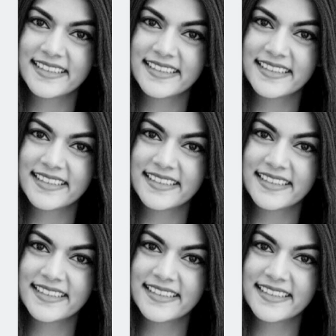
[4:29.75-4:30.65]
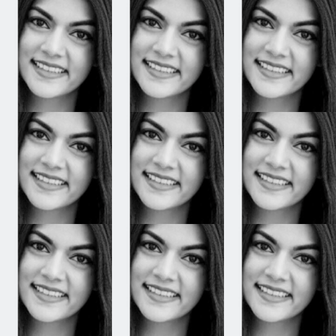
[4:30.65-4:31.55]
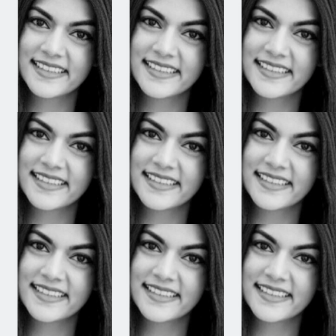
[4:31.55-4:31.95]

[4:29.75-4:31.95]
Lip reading: [no speech]